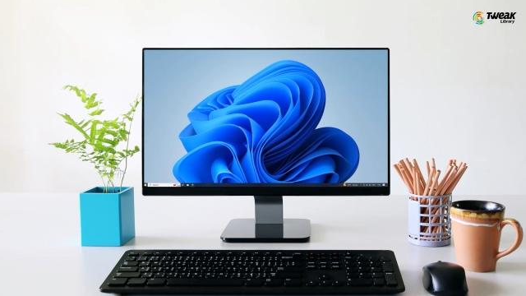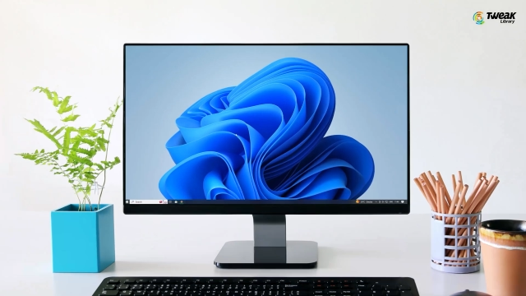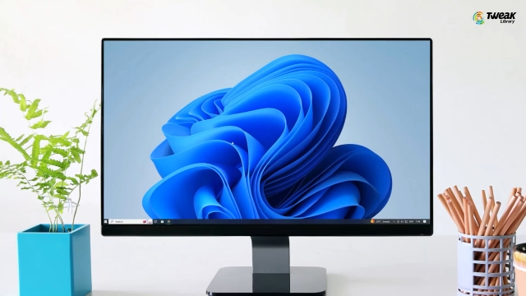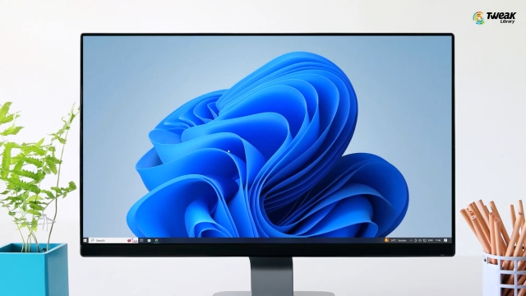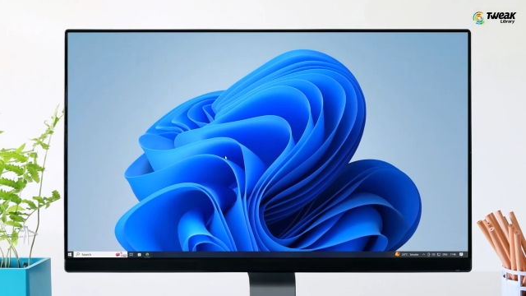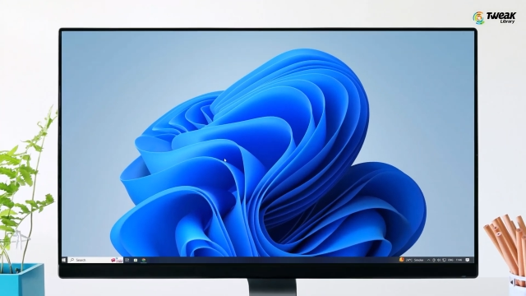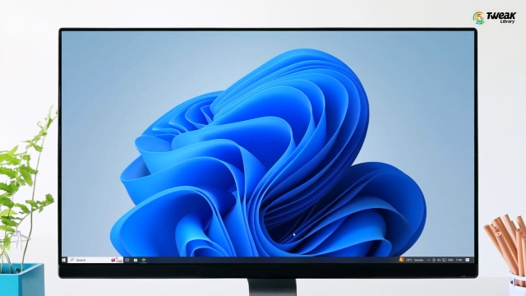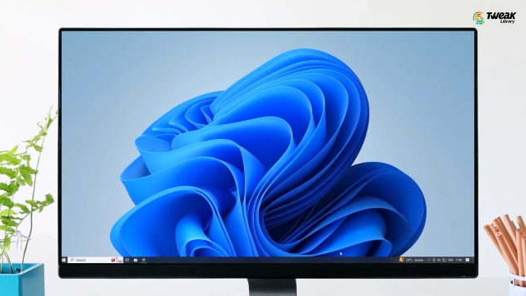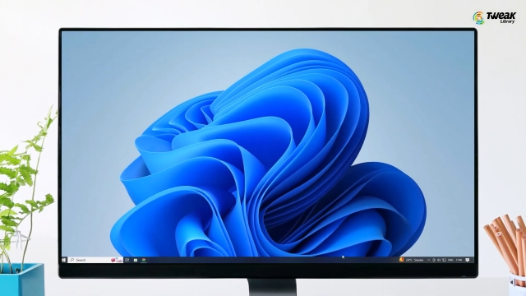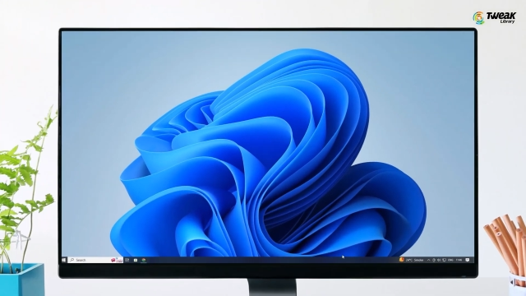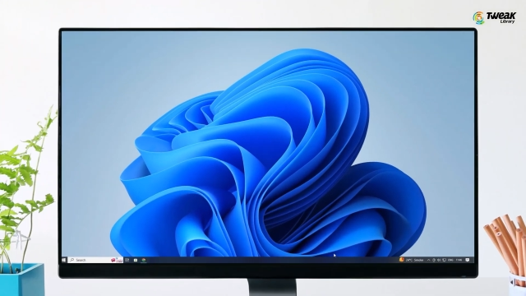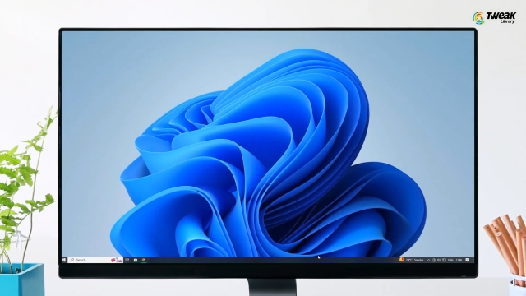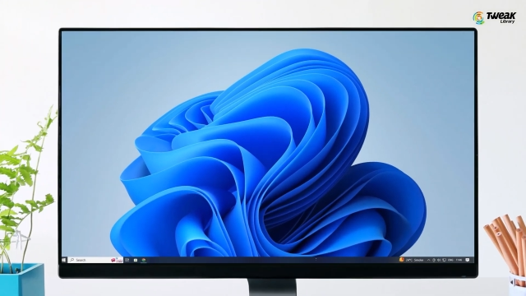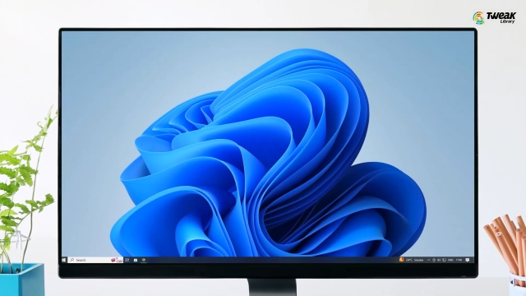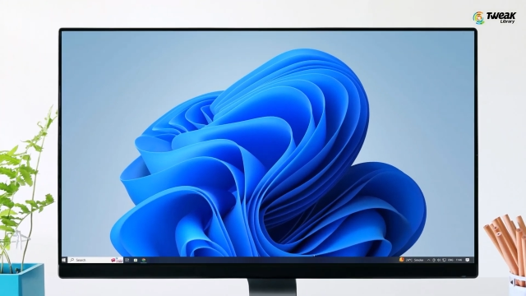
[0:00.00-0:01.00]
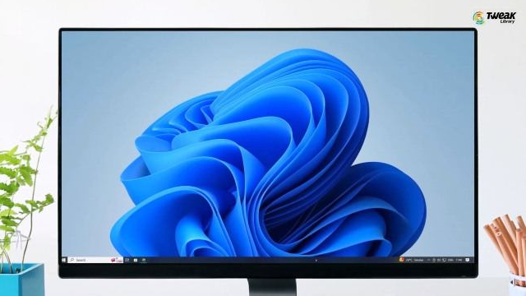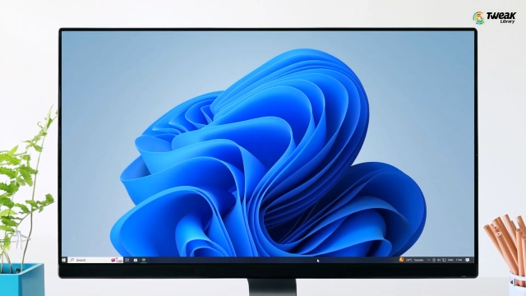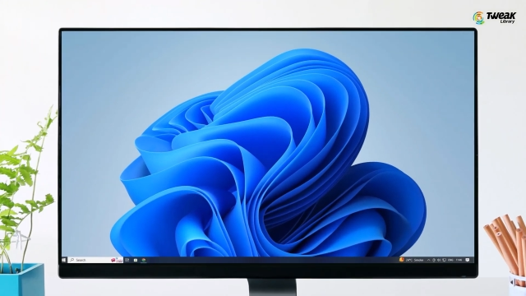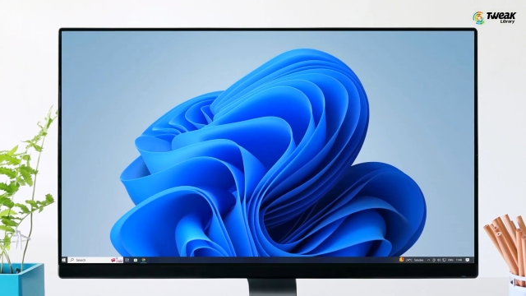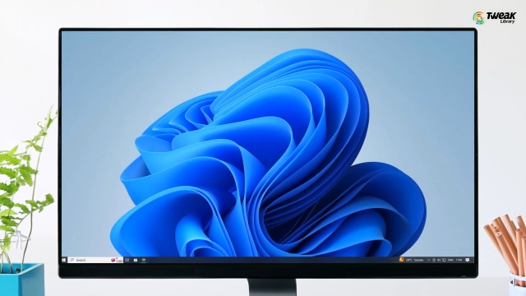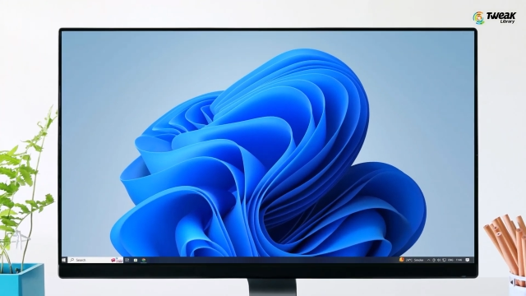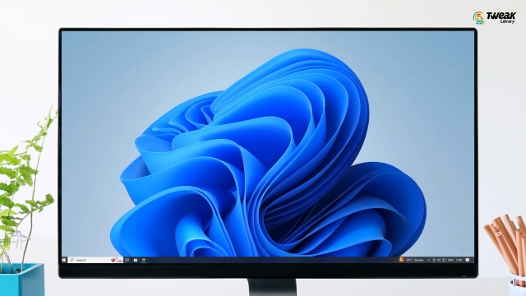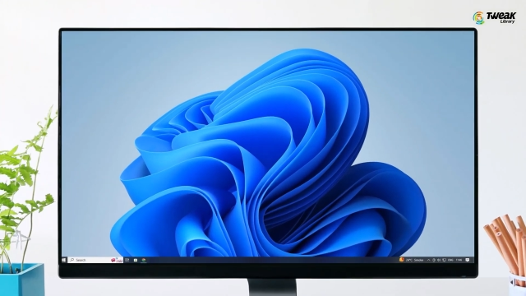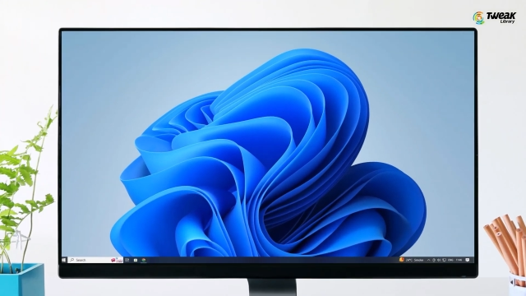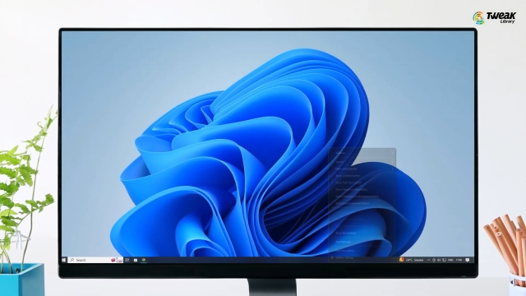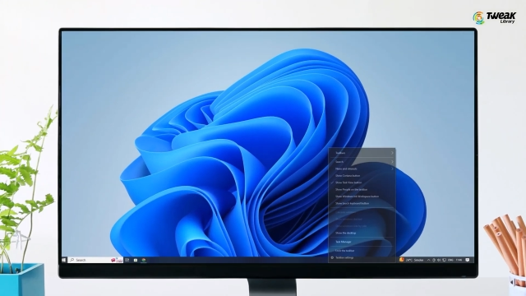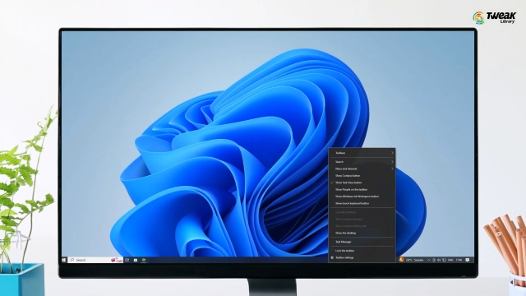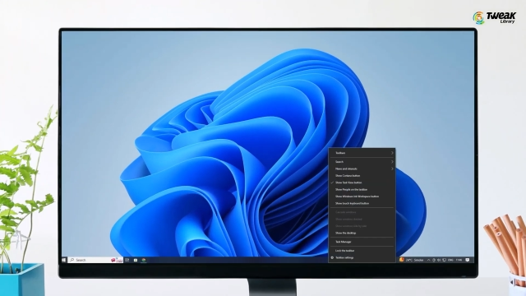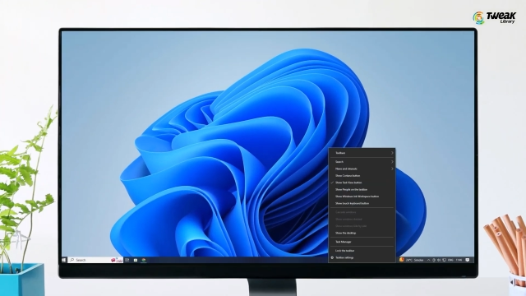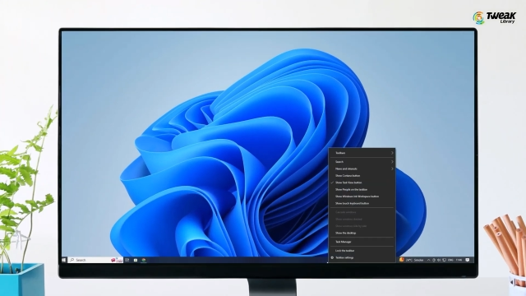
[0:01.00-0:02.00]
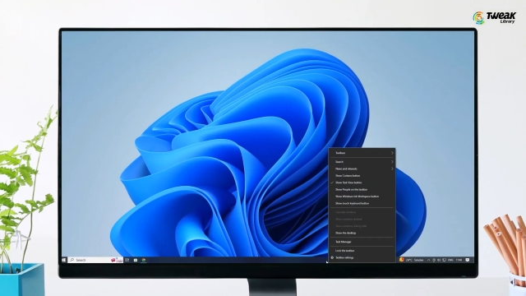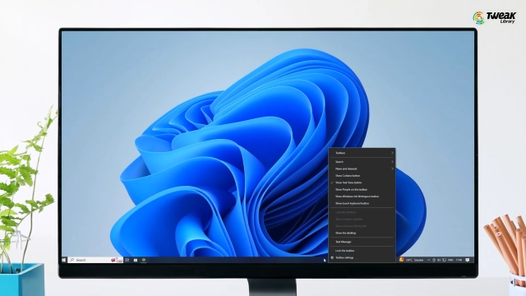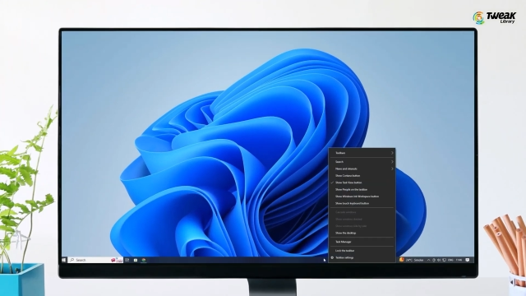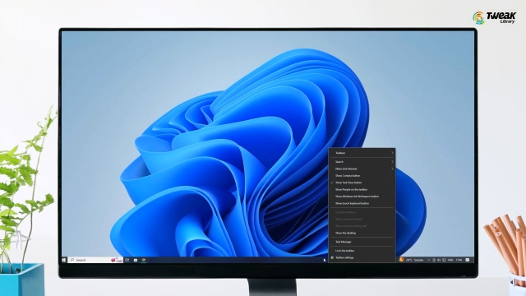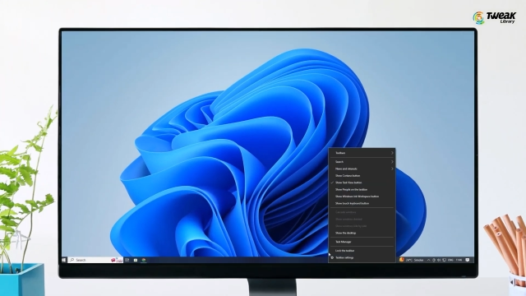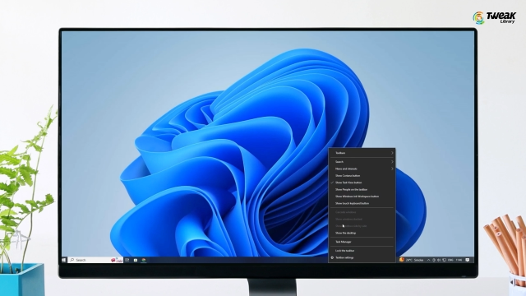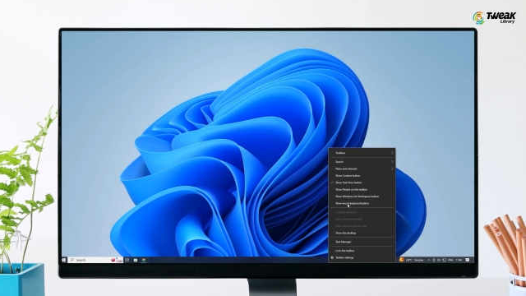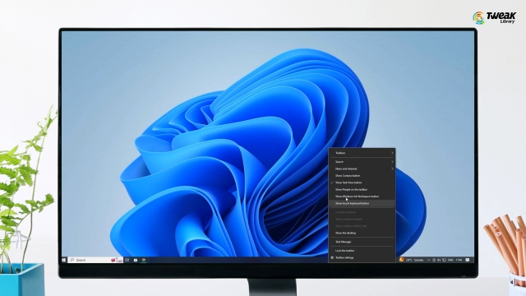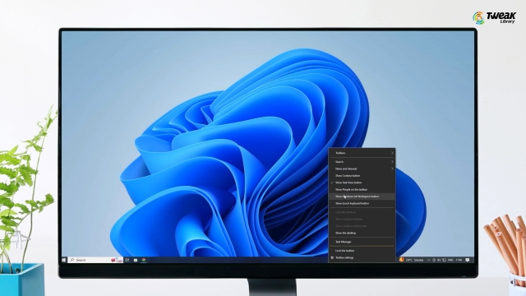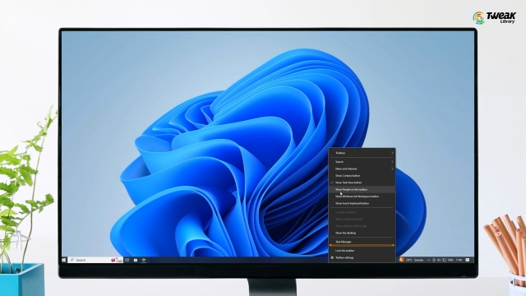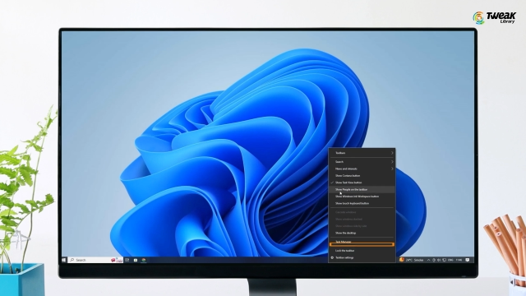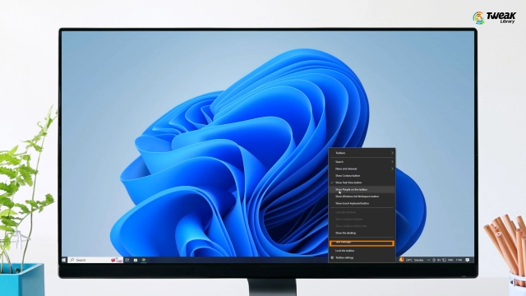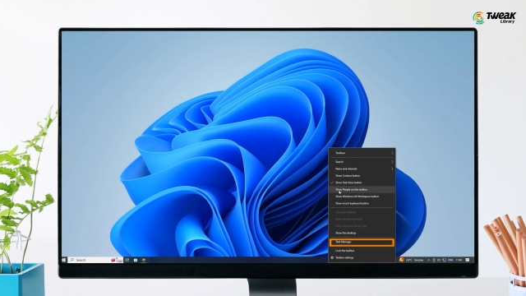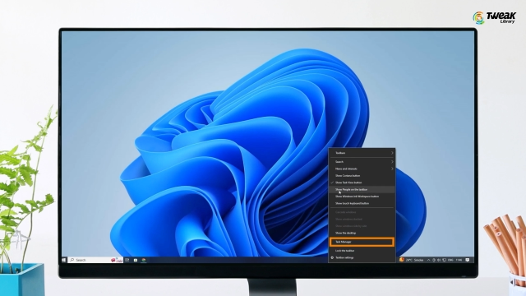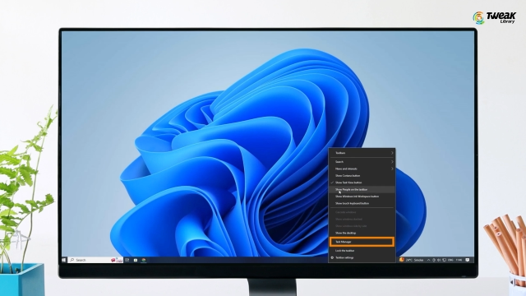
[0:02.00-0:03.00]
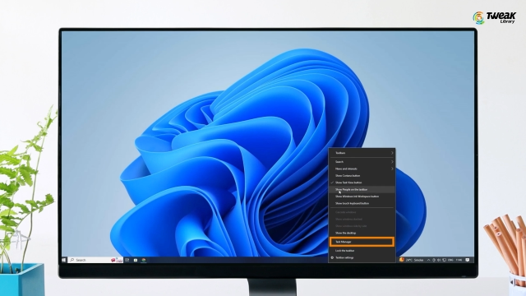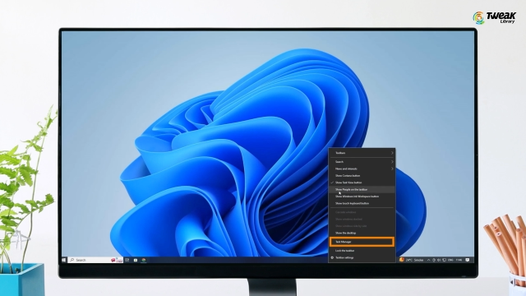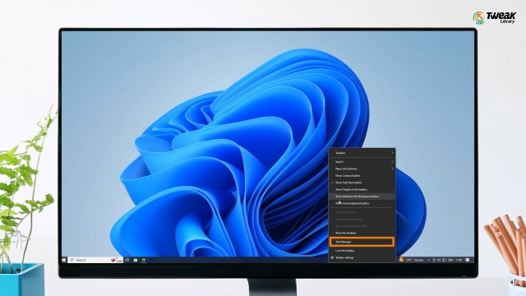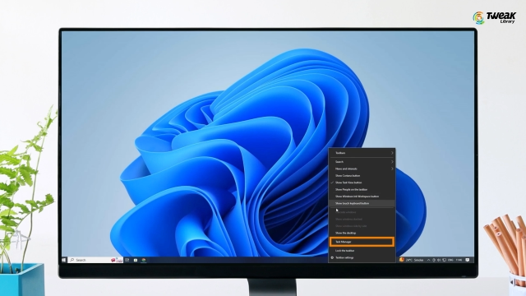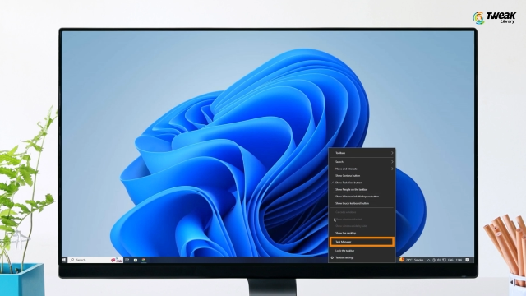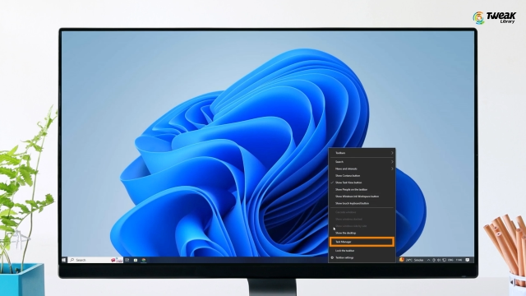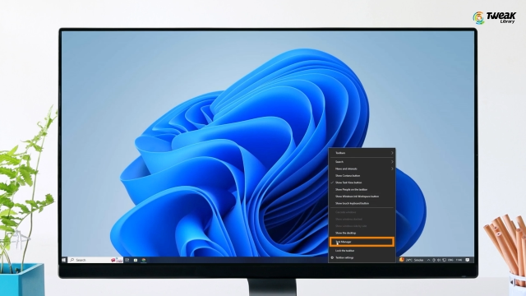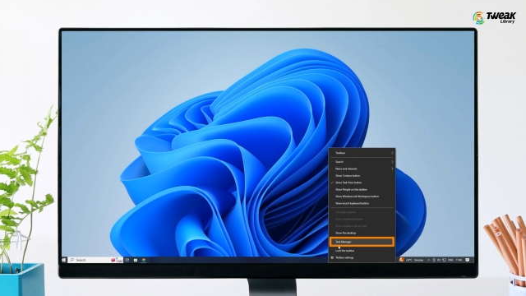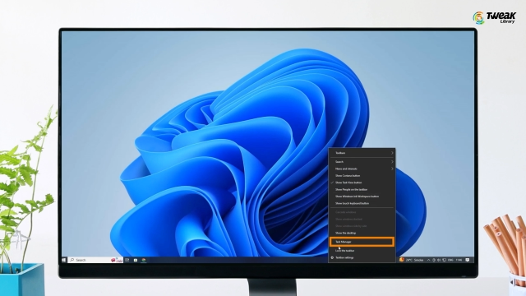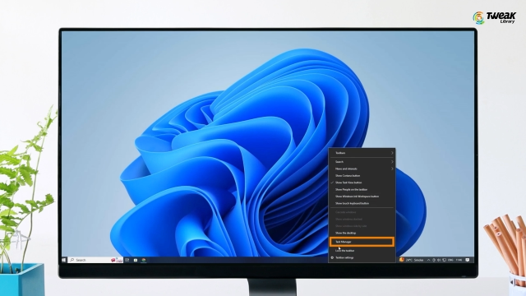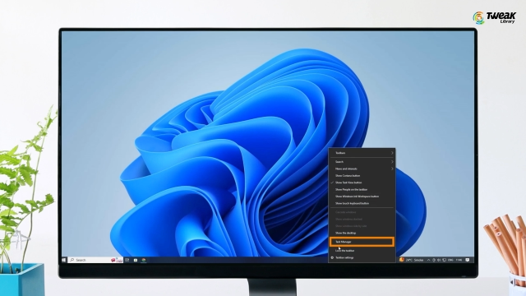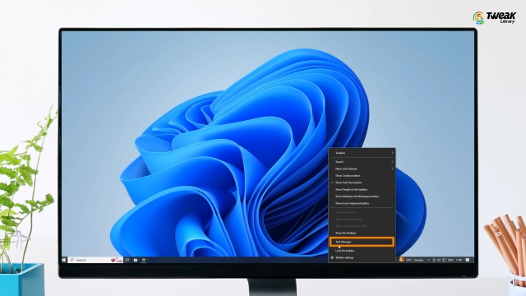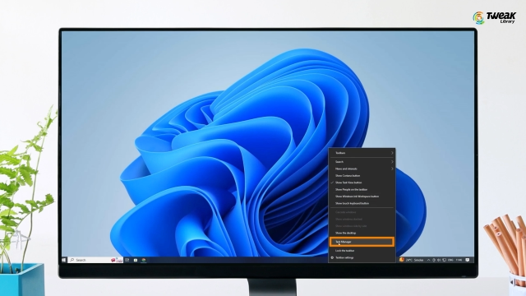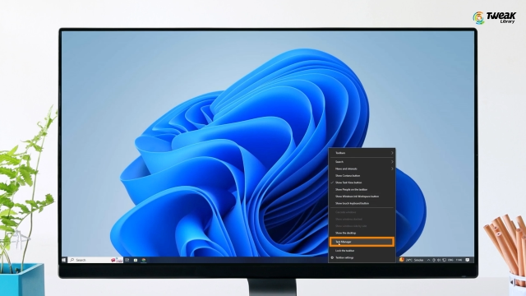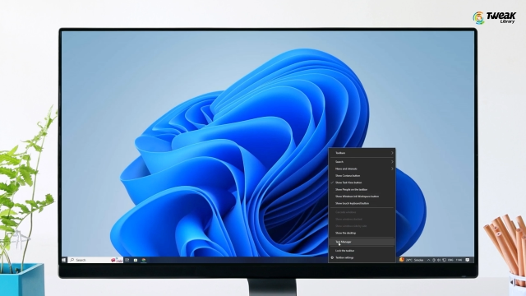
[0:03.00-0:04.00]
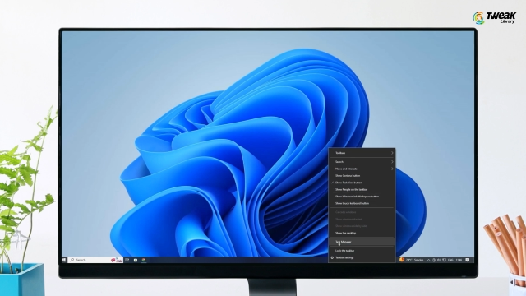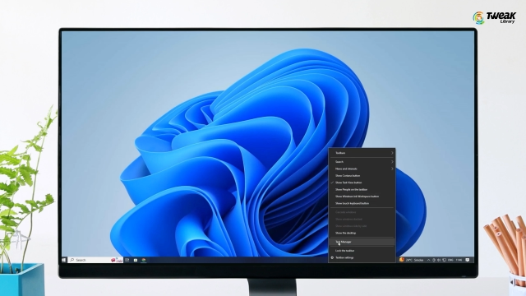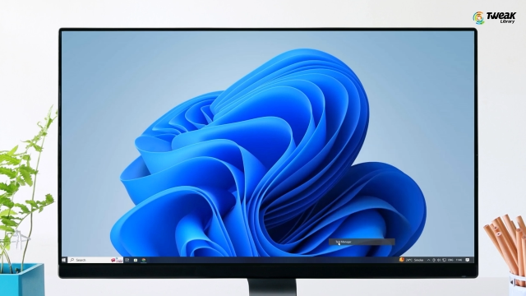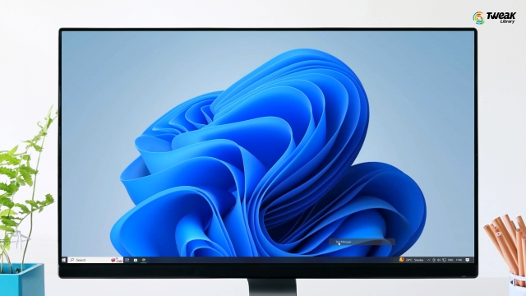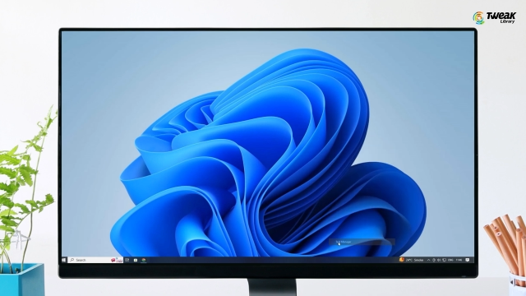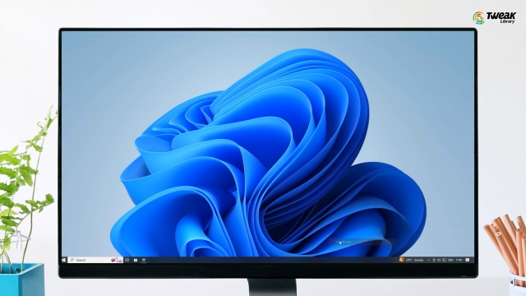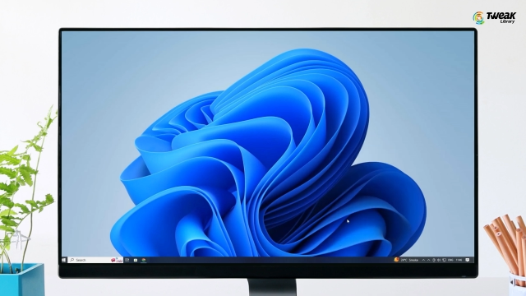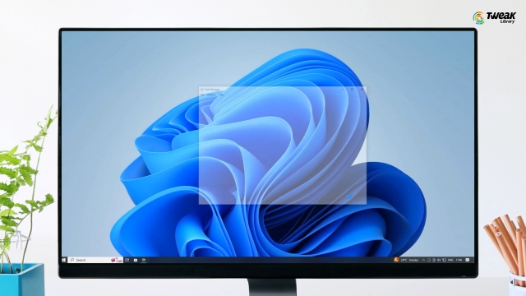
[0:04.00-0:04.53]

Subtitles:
(no speaker visible)